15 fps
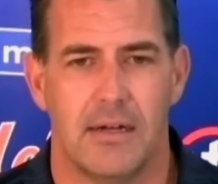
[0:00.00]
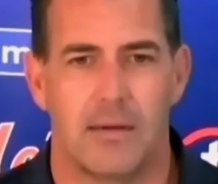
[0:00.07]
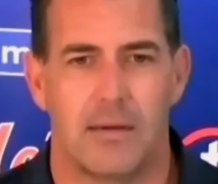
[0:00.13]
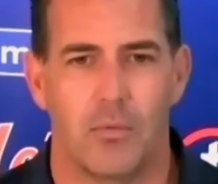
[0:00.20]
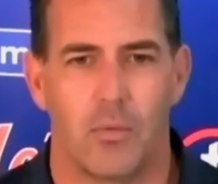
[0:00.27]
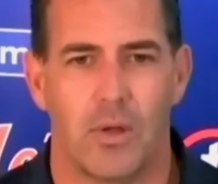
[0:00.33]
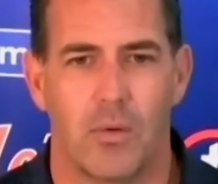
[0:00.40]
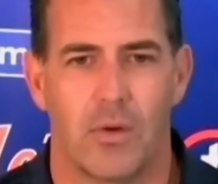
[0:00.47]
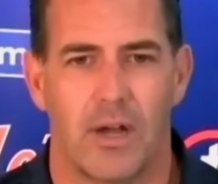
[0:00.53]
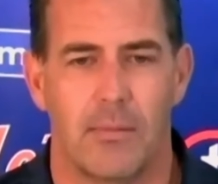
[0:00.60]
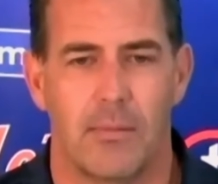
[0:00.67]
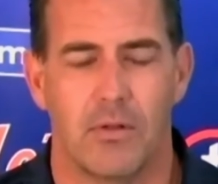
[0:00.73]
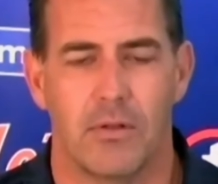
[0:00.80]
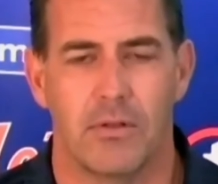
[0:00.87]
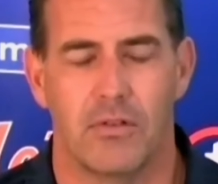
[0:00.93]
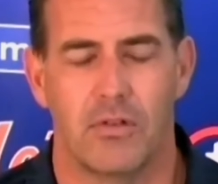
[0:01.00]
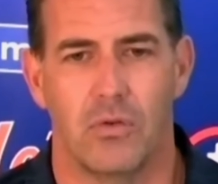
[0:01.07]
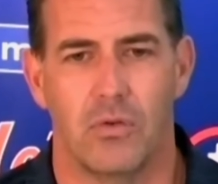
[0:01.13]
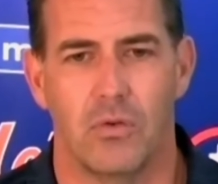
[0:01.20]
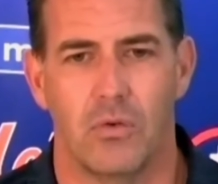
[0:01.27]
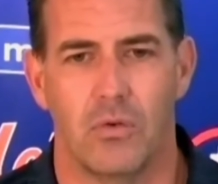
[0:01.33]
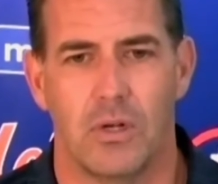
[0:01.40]
Uh, we were able
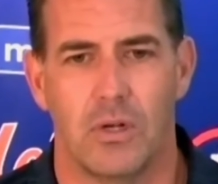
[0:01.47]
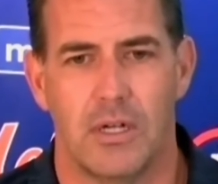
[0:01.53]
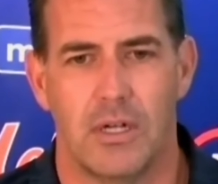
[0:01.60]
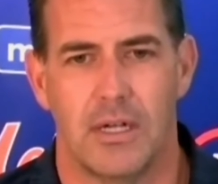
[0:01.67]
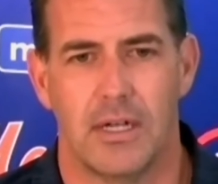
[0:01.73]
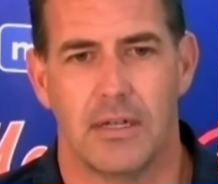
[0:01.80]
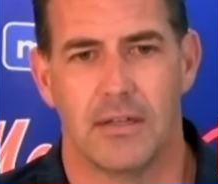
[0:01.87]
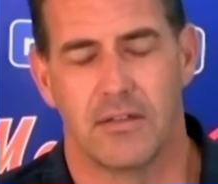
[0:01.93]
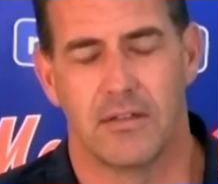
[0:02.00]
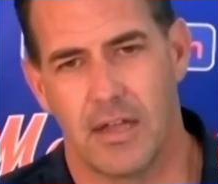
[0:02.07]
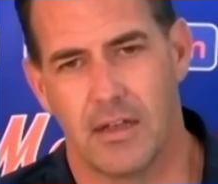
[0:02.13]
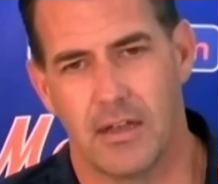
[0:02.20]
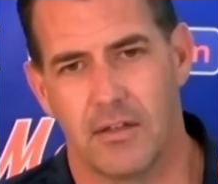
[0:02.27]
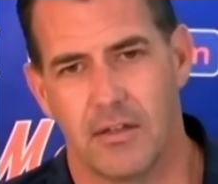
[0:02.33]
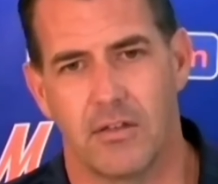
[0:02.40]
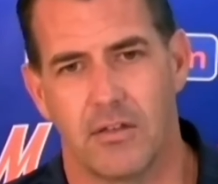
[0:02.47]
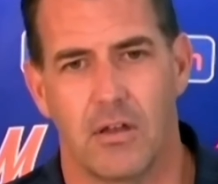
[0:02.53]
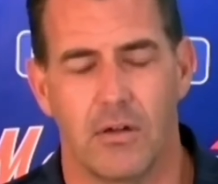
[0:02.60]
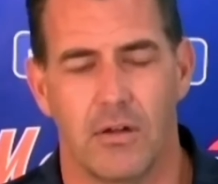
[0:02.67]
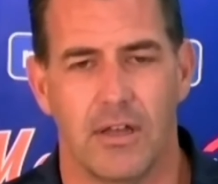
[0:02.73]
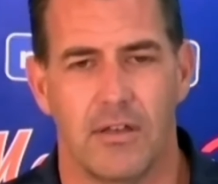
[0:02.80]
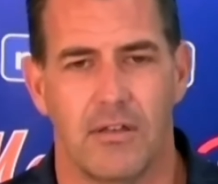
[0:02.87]
to uh, send a
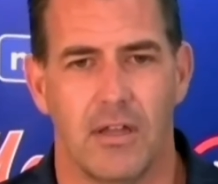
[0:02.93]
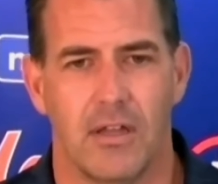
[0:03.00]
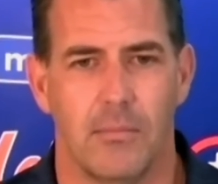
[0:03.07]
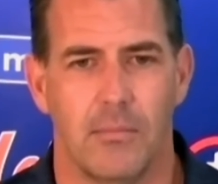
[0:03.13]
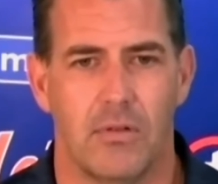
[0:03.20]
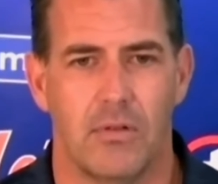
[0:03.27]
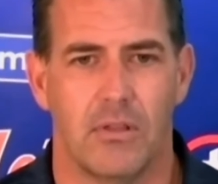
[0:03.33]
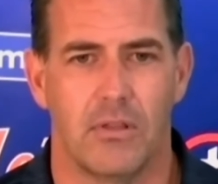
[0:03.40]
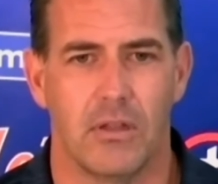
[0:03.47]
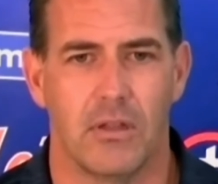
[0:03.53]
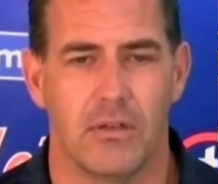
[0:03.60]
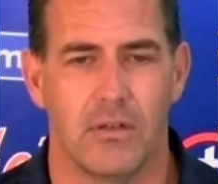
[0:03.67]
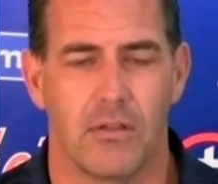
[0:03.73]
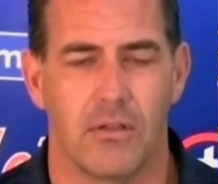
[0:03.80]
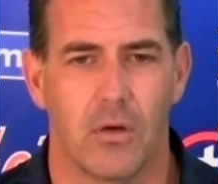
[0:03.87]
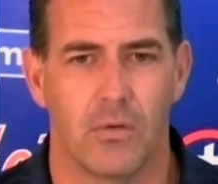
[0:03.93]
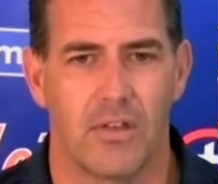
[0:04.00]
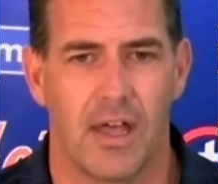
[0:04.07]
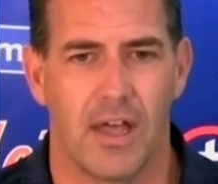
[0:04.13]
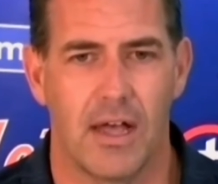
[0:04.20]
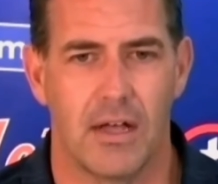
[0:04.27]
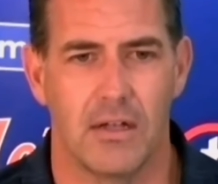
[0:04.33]
security team to the to the
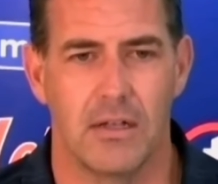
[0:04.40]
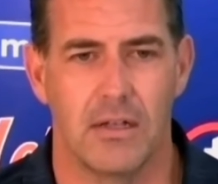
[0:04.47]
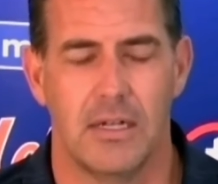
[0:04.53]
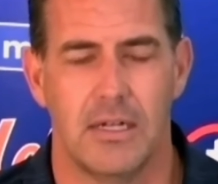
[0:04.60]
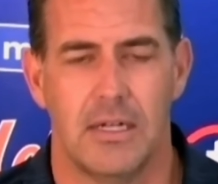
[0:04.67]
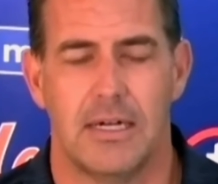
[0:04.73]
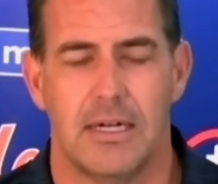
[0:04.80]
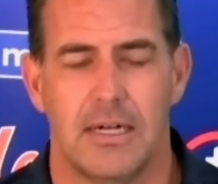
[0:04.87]
hotel,